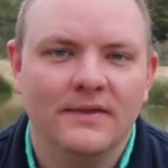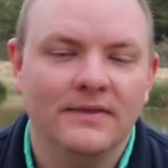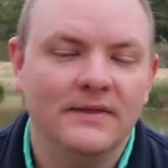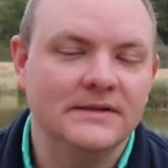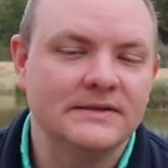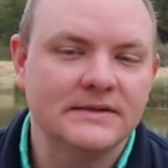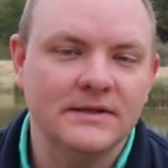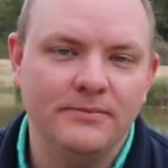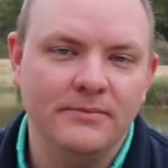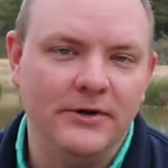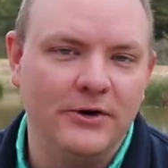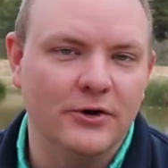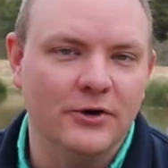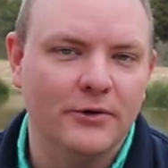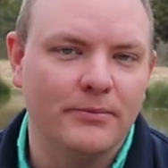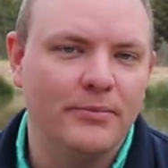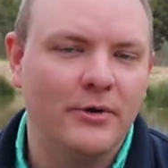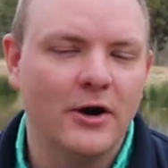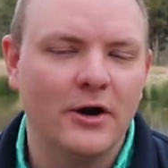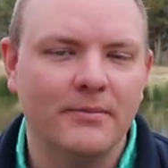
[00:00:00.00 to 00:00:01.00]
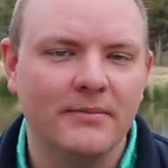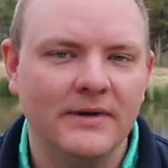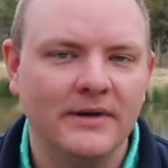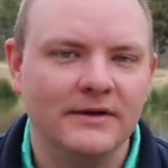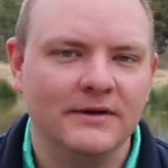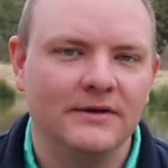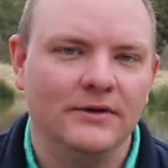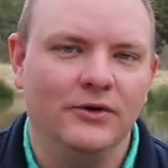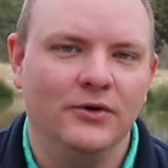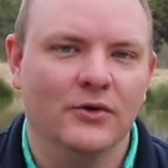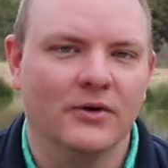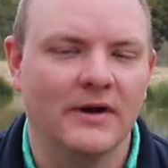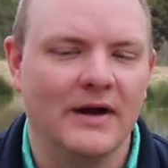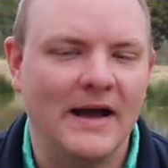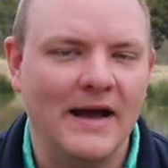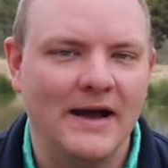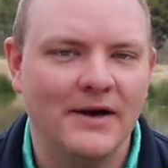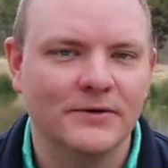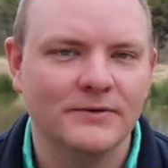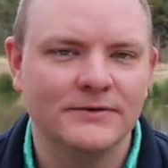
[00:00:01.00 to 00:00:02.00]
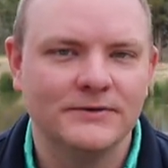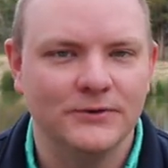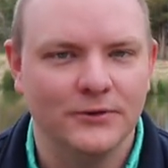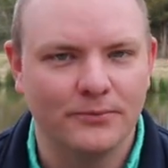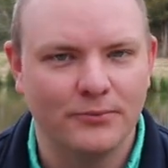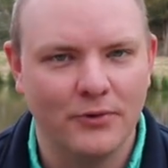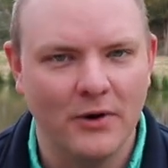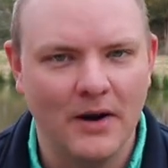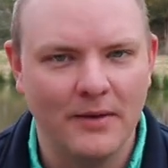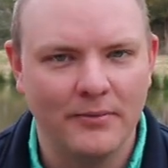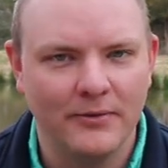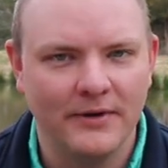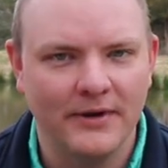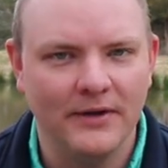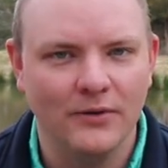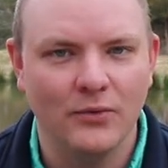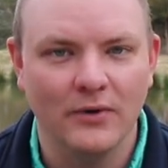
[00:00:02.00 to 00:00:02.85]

this can be your apartment, your house, your property,